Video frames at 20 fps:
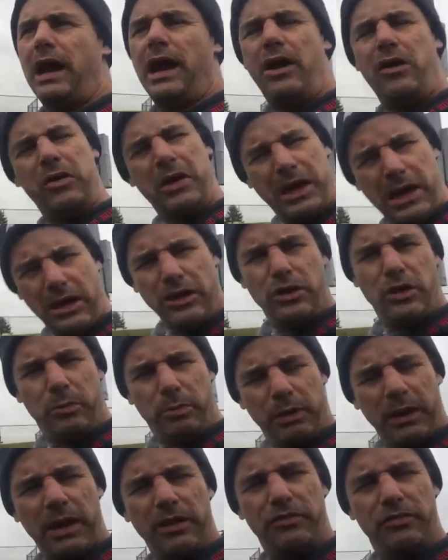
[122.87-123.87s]
How can you
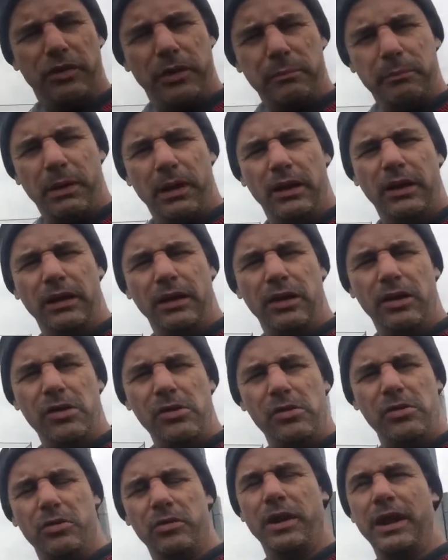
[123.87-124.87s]
play football
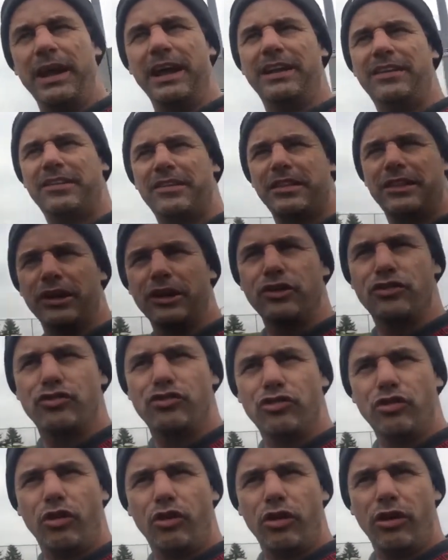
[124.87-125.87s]
alone? It's the
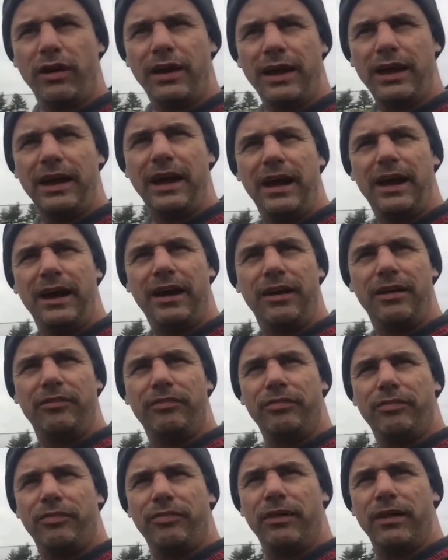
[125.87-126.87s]
joy
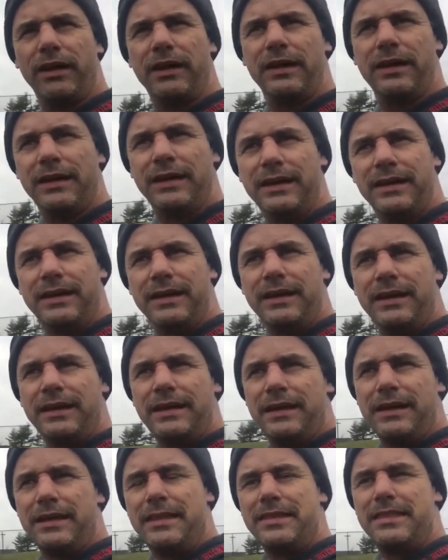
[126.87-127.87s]
of
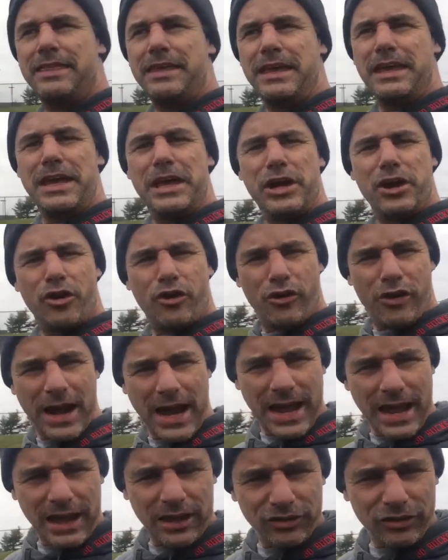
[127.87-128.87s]
the
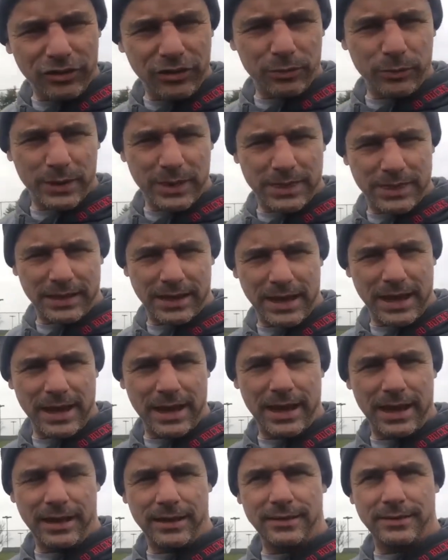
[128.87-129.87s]
interaction with the
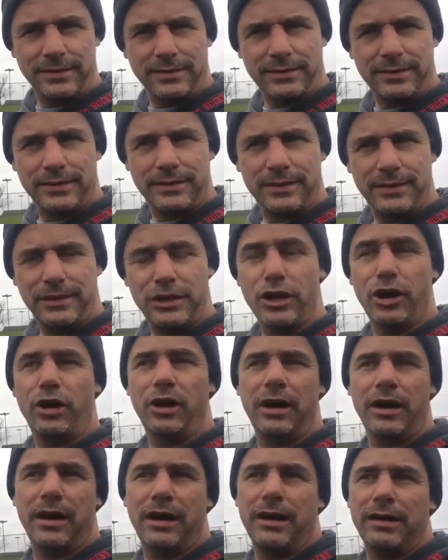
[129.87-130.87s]
guys. You
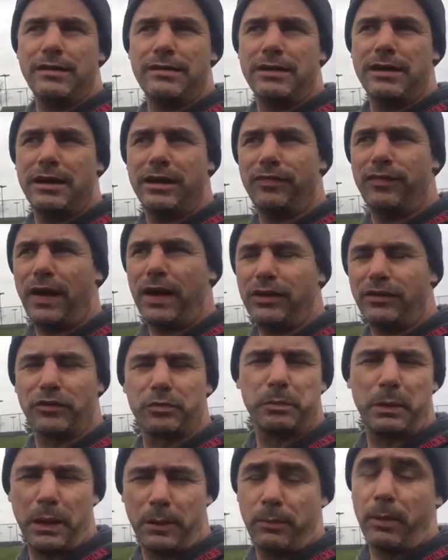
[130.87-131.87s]
know, if I
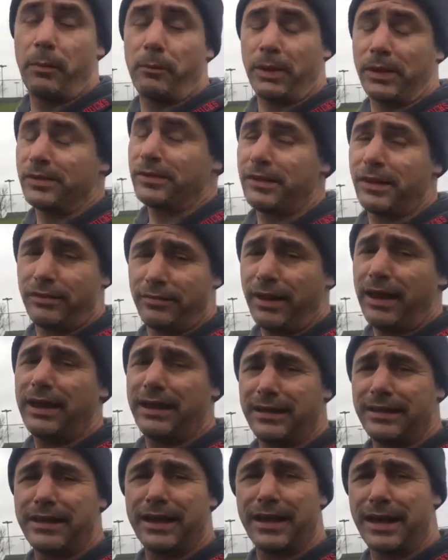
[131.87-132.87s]
just play by myself, I
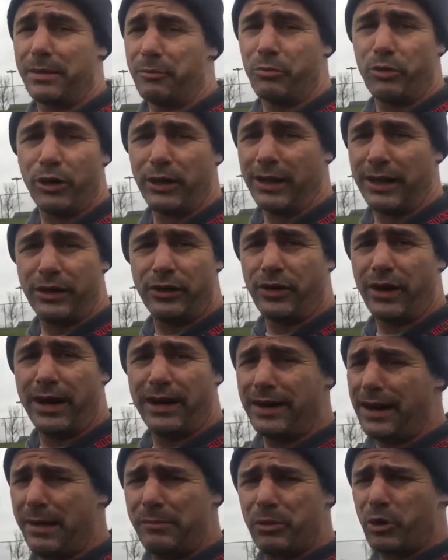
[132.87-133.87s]
can think I'm really
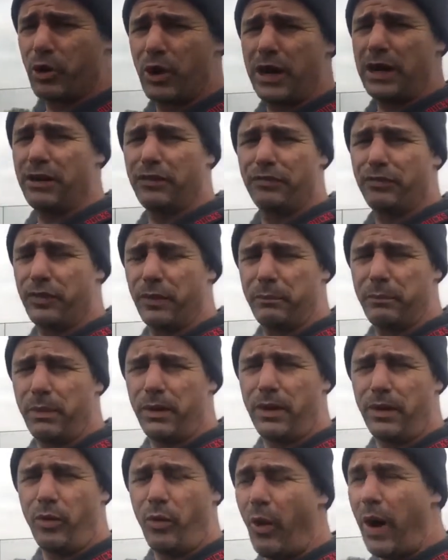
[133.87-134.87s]
great. I'm great at
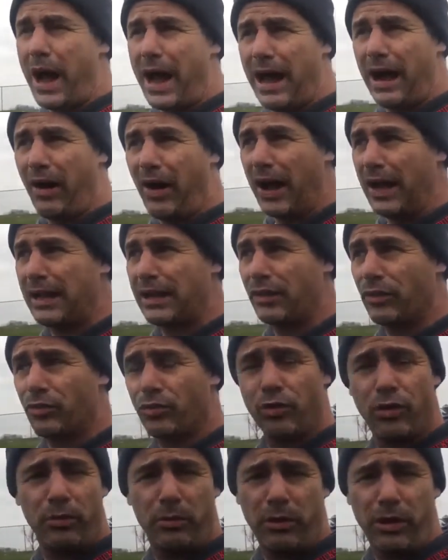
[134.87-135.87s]
football. Wow, I can
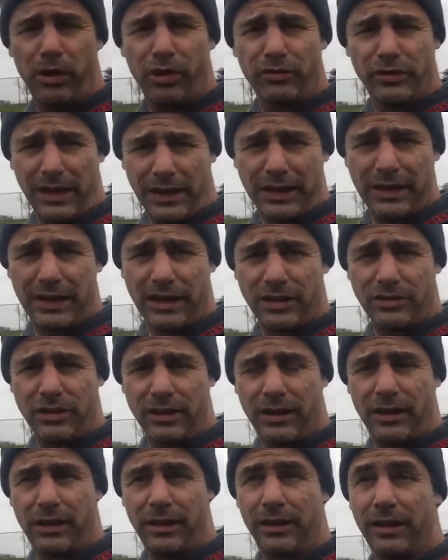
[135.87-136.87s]
throw balls. I can catch
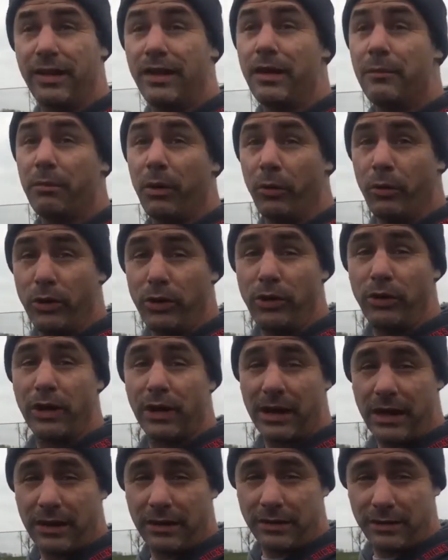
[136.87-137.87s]
anything. But when you
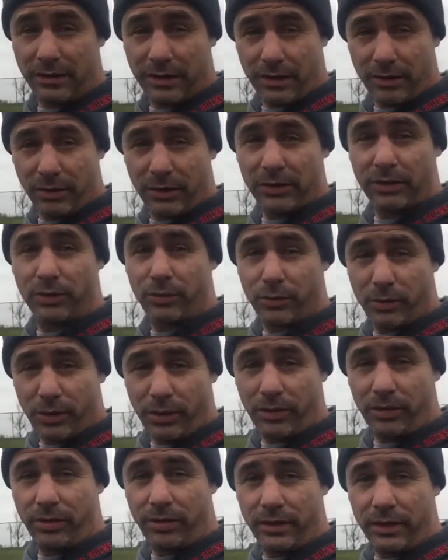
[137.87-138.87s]
get out there with the
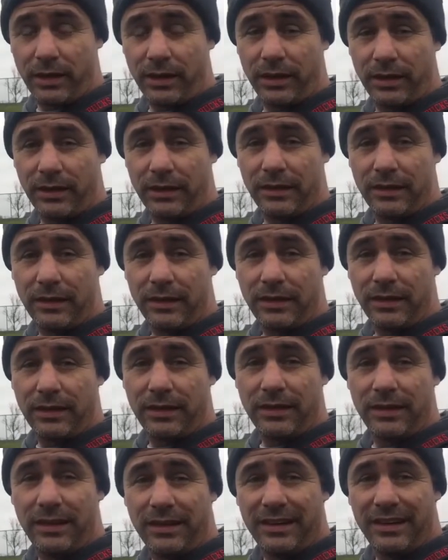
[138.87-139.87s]
real thing,
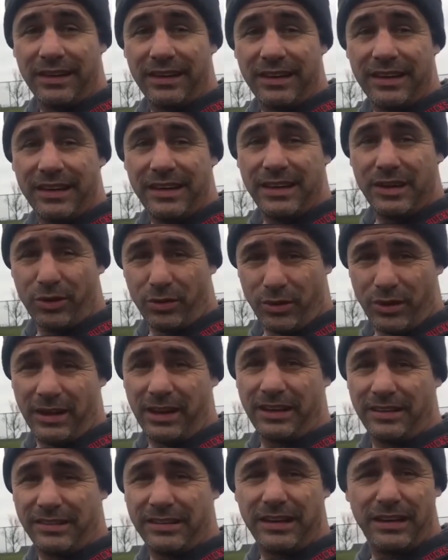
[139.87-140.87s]
you
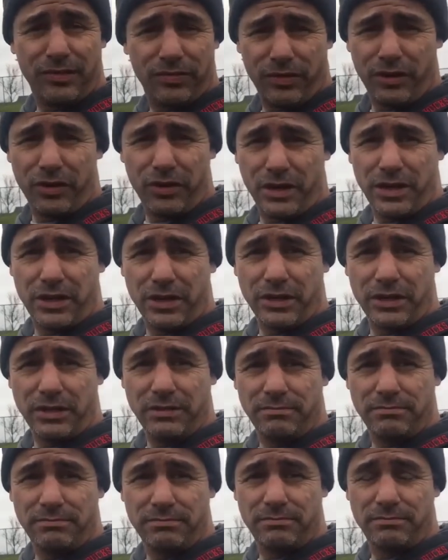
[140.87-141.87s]
really see if you're any
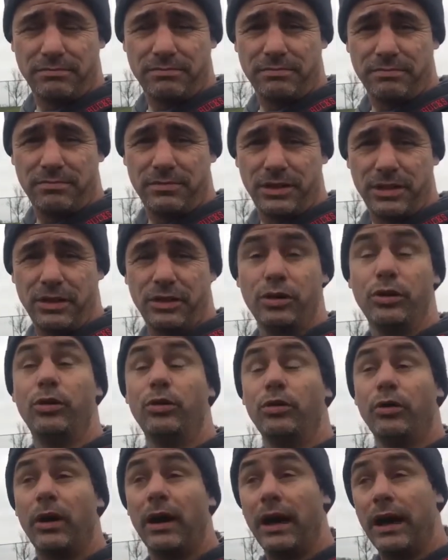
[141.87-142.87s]
good.
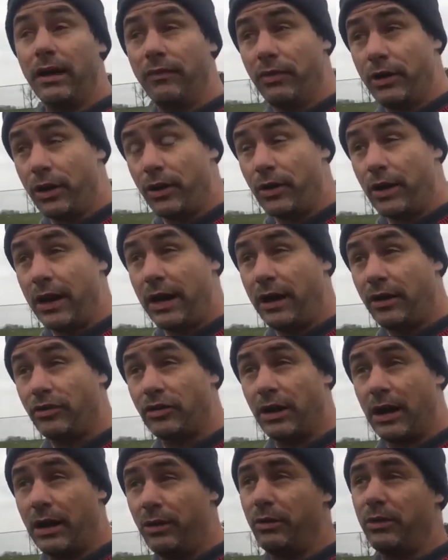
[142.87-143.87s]
You have
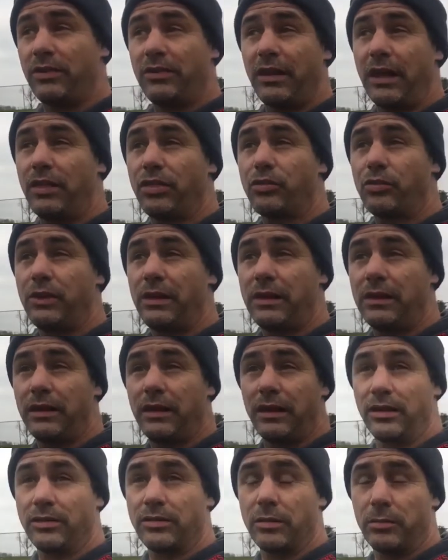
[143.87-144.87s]
interaction. I would say three
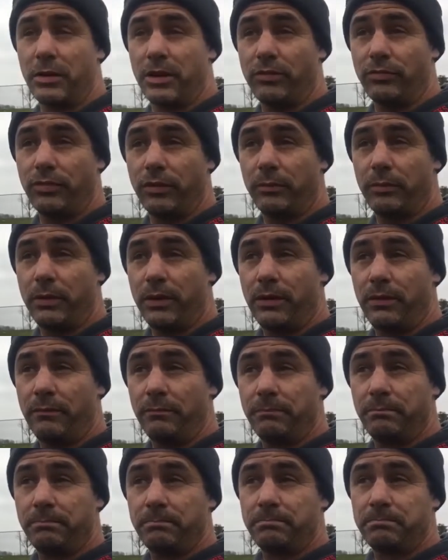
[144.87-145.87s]
things about football.
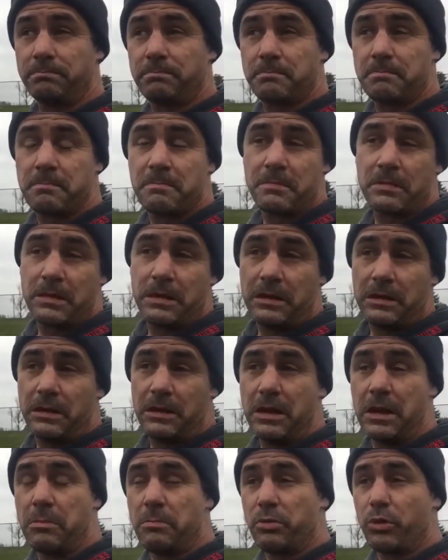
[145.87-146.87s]

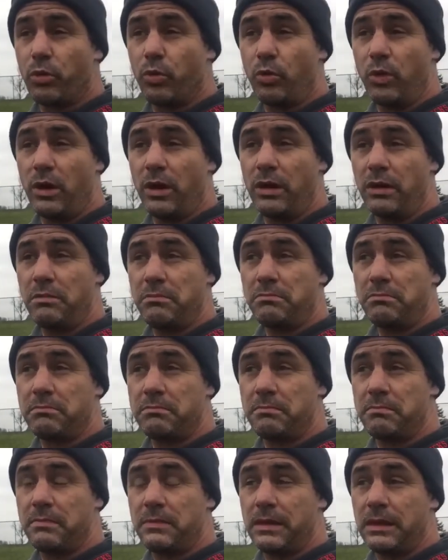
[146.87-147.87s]
Number one,
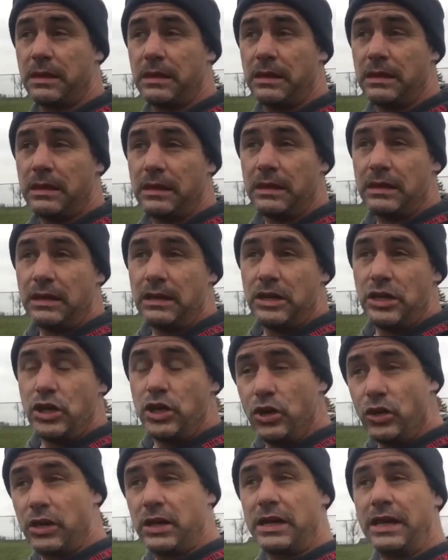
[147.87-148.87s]

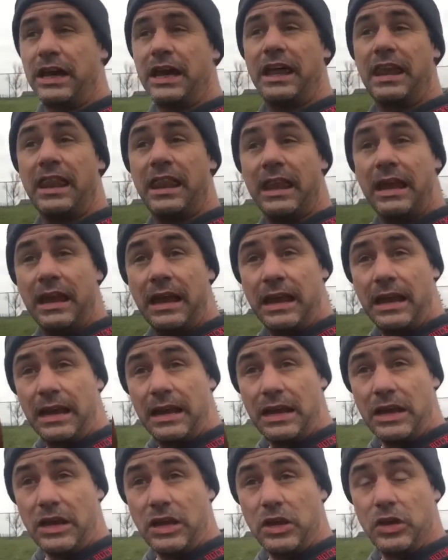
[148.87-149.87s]
you can
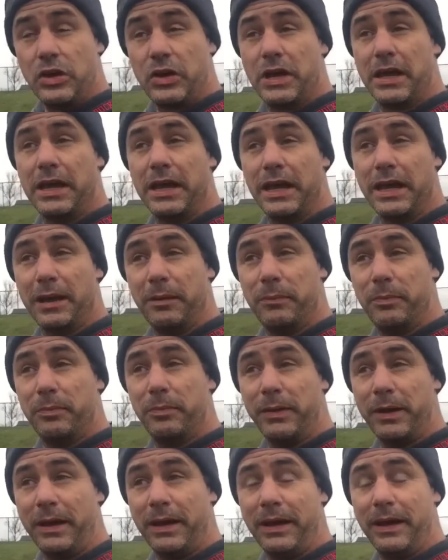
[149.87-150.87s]

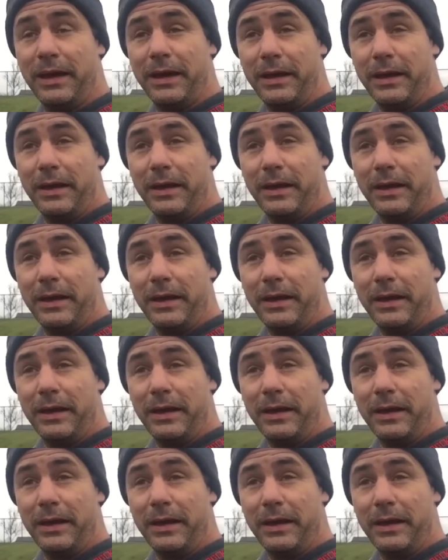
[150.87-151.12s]
be